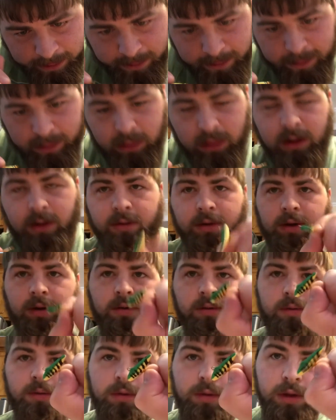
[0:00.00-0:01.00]
There we go.
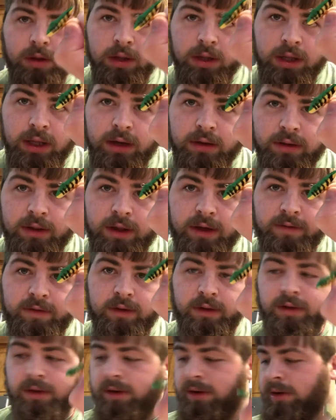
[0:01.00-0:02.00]
Now it's even
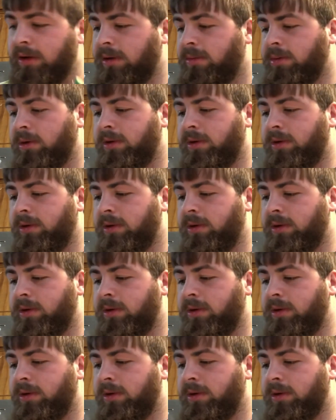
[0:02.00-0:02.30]
6 on both